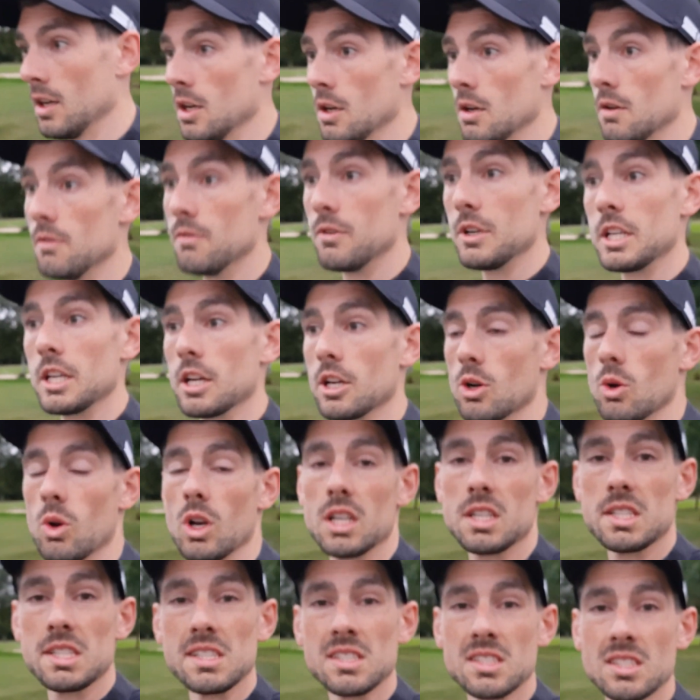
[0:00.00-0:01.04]
video
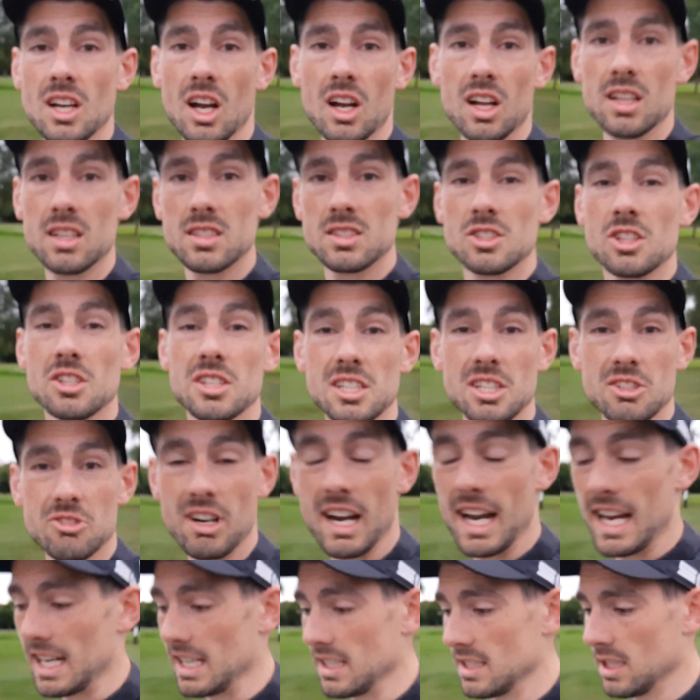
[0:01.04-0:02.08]
quality starts to
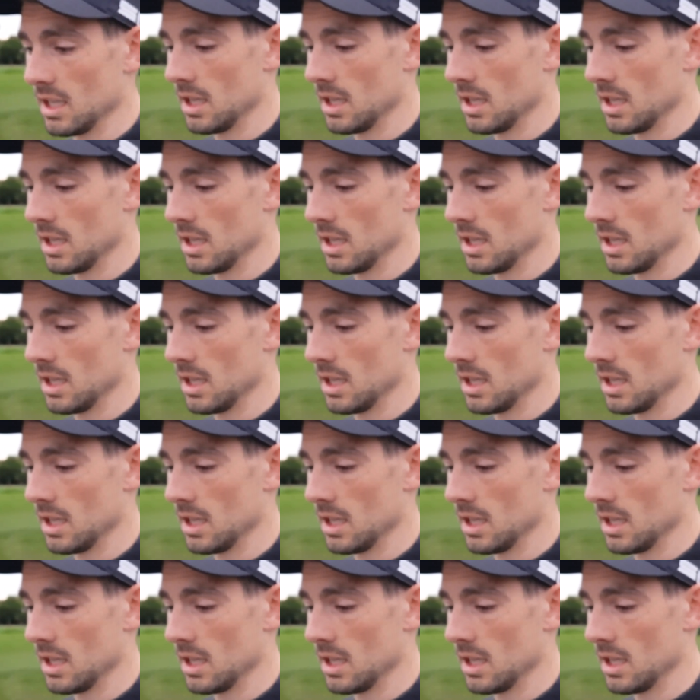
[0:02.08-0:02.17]
degrade.